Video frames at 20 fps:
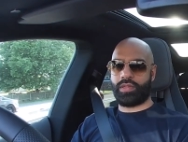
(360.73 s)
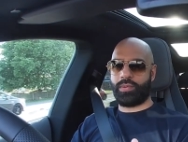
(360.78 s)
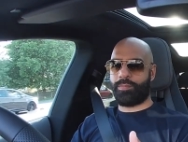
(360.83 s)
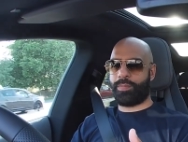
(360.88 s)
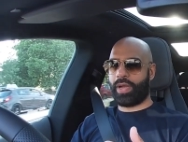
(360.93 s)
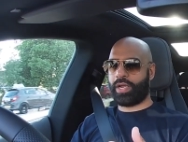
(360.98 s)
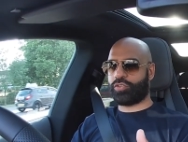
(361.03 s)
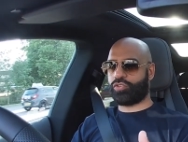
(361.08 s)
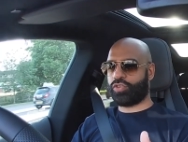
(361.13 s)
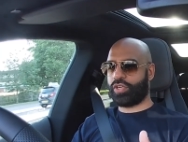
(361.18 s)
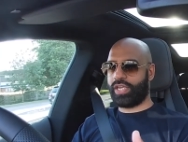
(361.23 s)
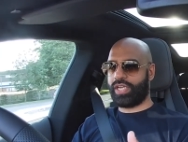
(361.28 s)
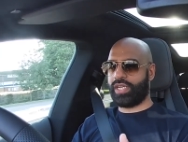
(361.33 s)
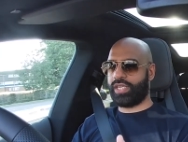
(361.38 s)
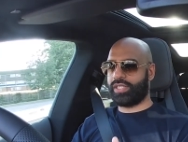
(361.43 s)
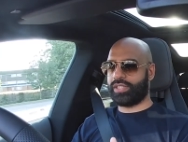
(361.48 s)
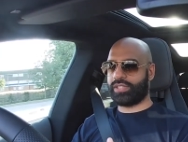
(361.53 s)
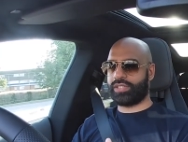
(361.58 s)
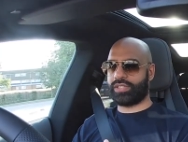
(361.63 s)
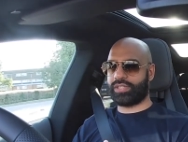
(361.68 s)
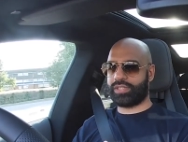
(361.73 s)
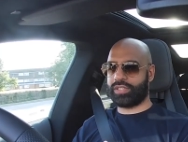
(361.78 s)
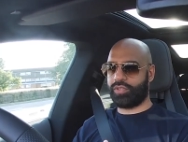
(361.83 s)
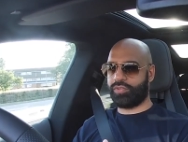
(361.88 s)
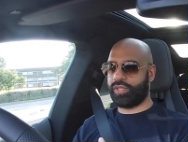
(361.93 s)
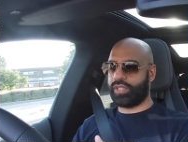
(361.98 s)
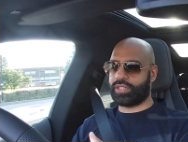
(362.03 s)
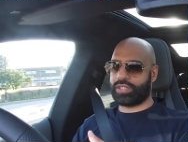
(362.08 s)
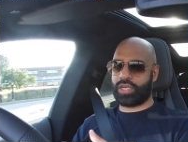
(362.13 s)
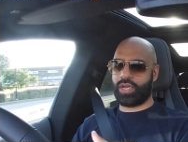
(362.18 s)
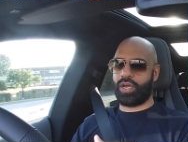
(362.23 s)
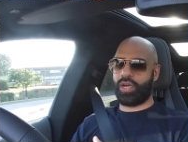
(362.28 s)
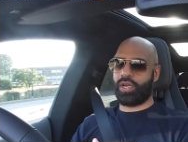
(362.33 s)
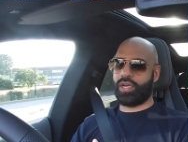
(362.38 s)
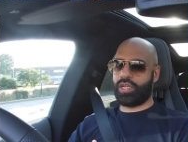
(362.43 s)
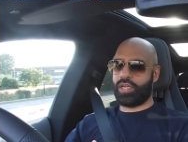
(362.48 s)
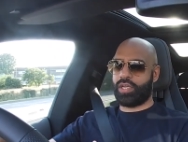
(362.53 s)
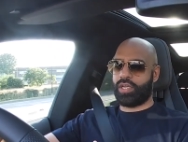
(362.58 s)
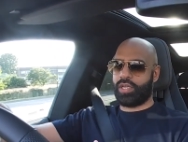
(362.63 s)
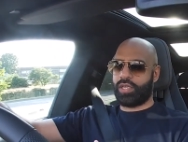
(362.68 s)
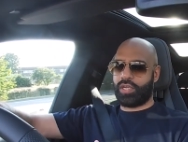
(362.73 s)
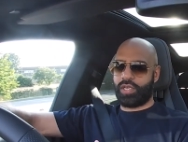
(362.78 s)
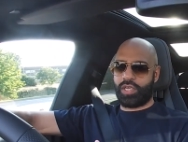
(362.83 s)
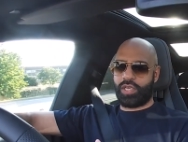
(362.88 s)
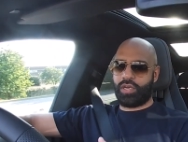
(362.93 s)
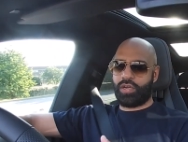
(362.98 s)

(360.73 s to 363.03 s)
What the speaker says: battery is on this car, you